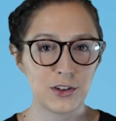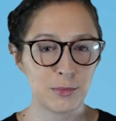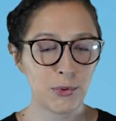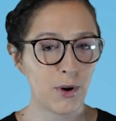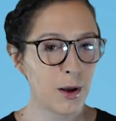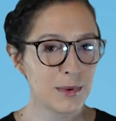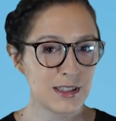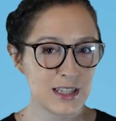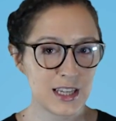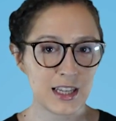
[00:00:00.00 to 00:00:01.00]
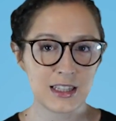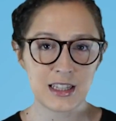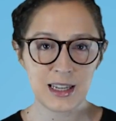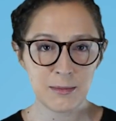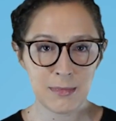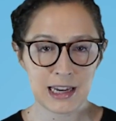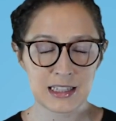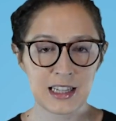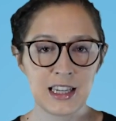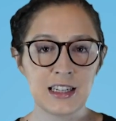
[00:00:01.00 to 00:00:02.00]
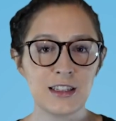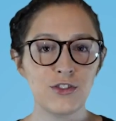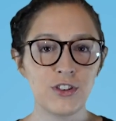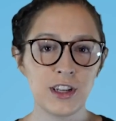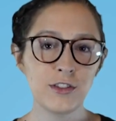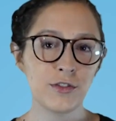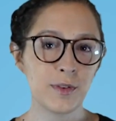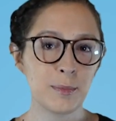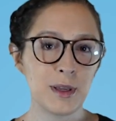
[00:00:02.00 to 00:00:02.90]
you're promising a lead magnet in exchange for